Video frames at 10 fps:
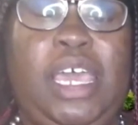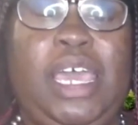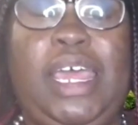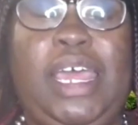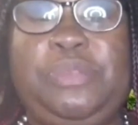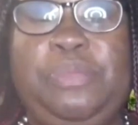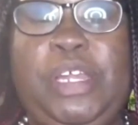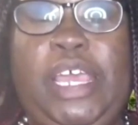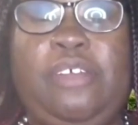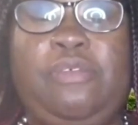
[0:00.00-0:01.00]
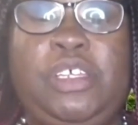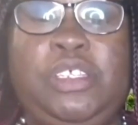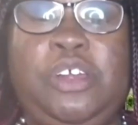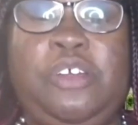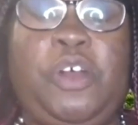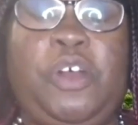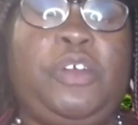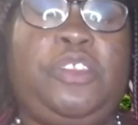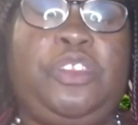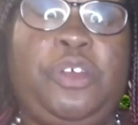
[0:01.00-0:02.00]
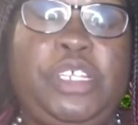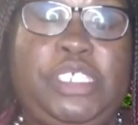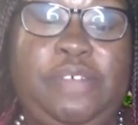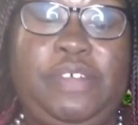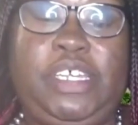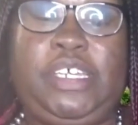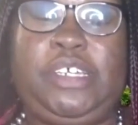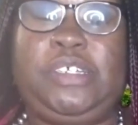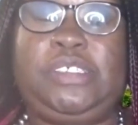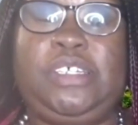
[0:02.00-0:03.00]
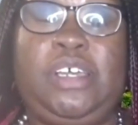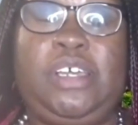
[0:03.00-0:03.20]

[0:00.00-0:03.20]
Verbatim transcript: and has been a realtor for over 37 years.